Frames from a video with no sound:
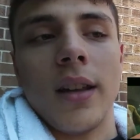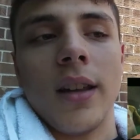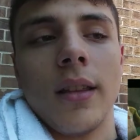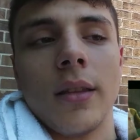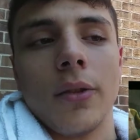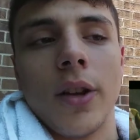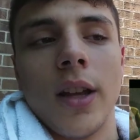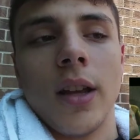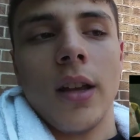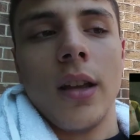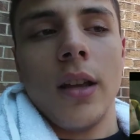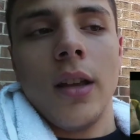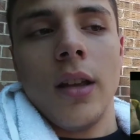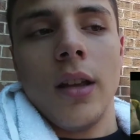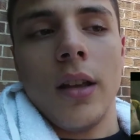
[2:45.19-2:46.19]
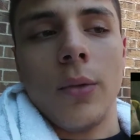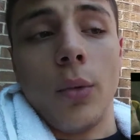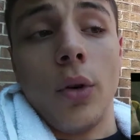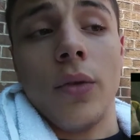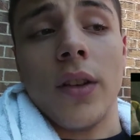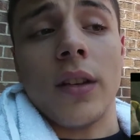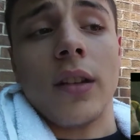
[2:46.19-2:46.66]
E3 and
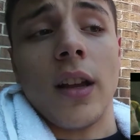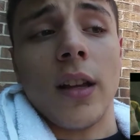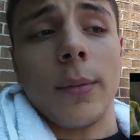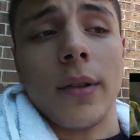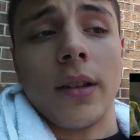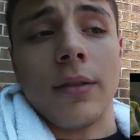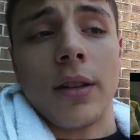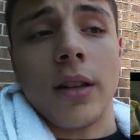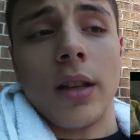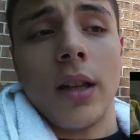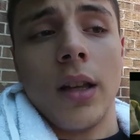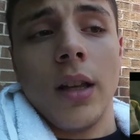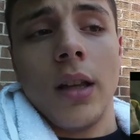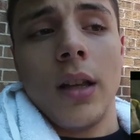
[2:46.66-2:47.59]
Wolfenstein specifically.